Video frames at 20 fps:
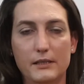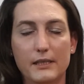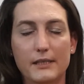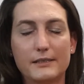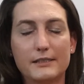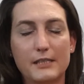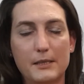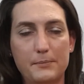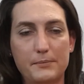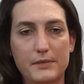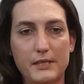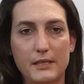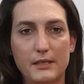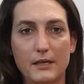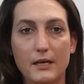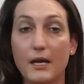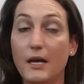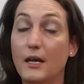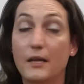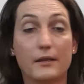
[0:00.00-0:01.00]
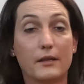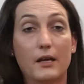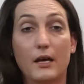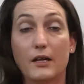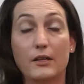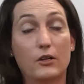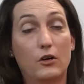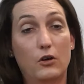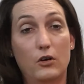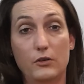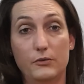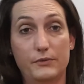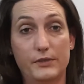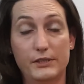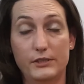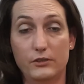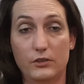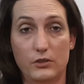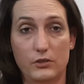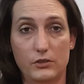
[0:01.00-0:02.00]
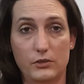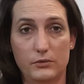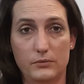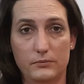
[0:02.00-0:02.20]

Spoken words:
accepting, the other half is not.